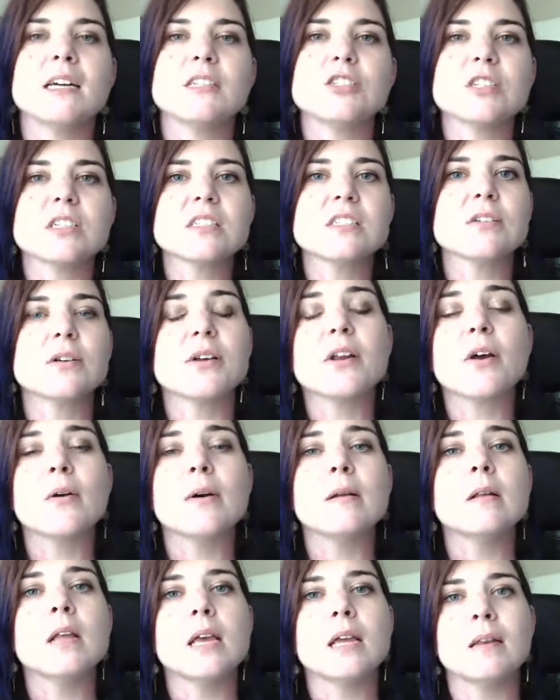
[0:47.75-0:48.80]
Just so you know,
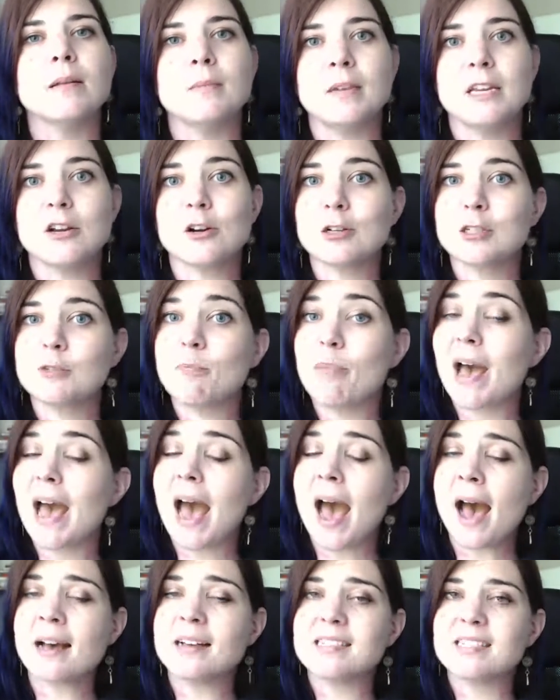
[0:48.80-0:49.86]
in years
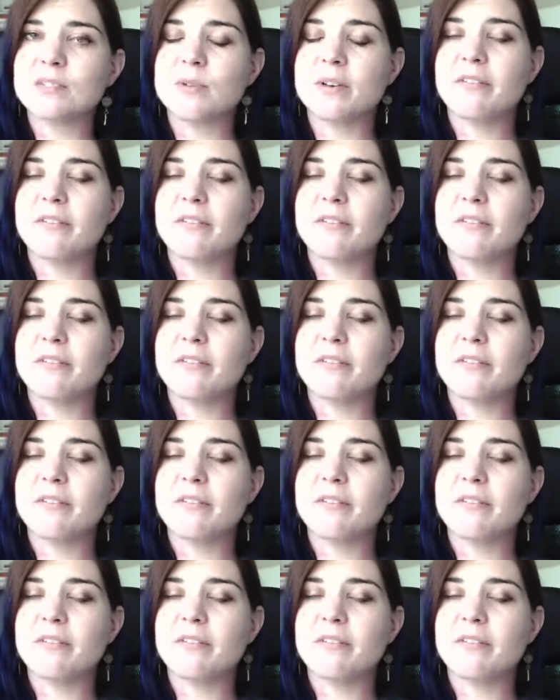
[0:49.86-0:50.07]
past,